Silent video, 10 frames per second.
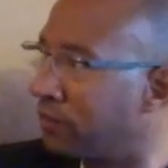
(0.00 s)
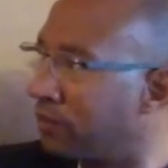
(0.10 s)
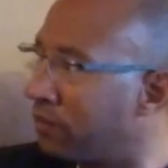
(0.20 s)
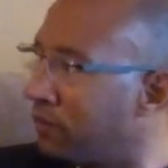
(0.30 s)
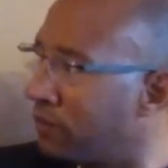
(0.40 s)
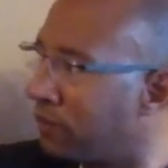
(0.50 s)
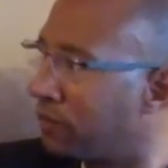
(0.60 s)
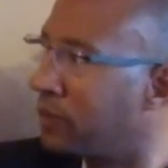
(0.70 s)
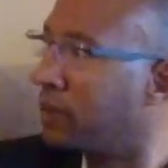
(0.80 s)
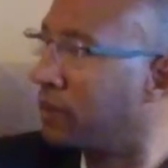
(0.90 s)

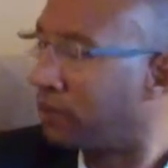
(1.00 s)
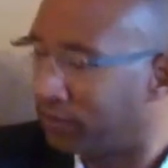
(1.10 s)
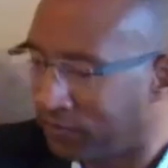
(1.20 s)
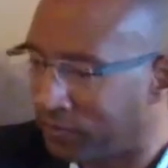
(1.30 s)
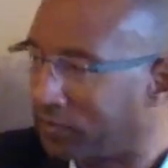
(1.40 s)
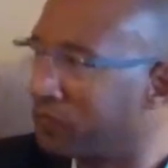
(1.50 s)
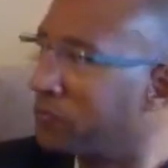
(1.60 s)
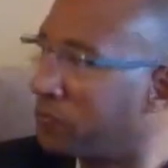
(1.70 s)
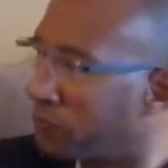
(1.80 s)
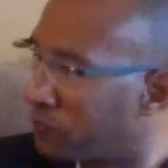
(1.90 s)
perspective of
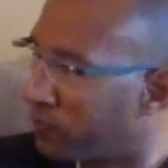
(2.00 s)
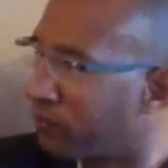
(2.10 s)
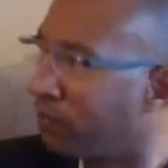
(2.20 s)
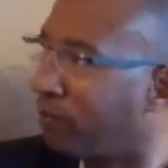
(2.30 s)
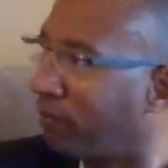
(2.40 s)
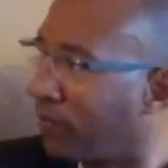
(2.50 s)
what ministry